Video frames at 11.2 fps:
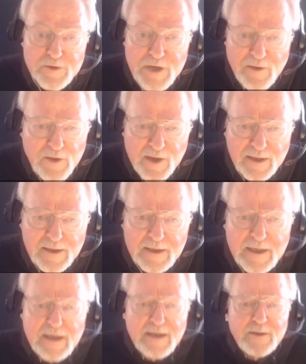I think,
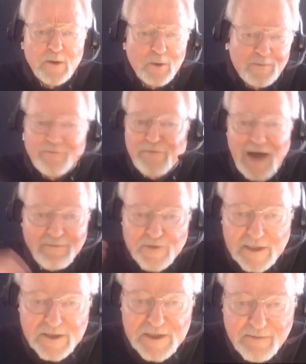5,
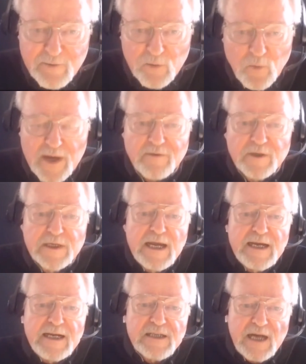6, 7, whatever.
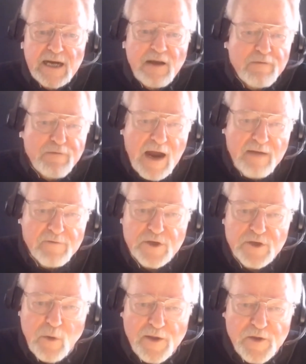He said, I got 5 or
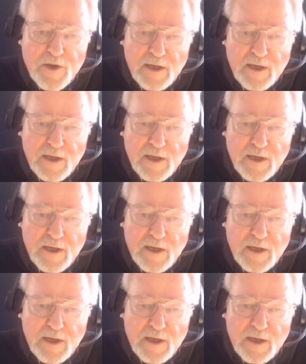so, I think.